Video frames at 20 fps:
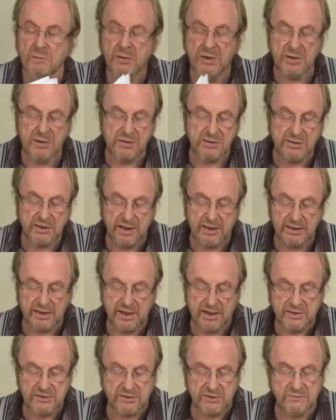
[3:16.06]
because that
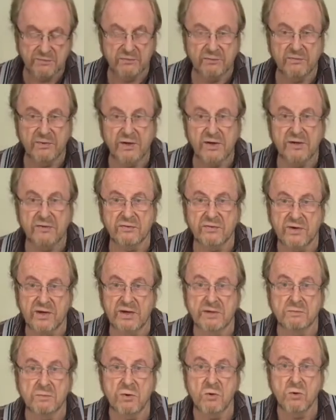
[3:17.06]
has a very
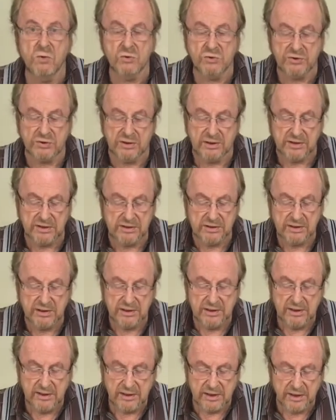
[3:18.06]
fine pores in it
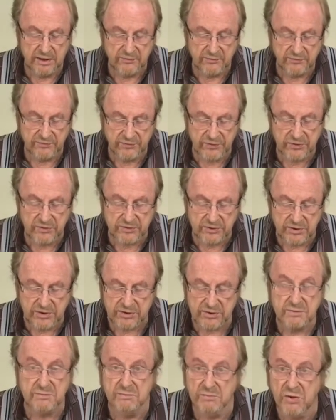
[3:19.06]
and
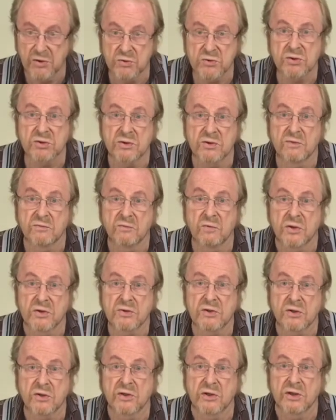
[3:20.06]
filters most of
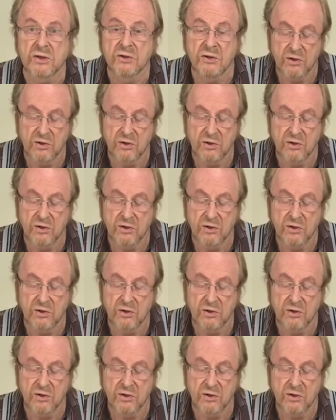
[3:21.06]
what's going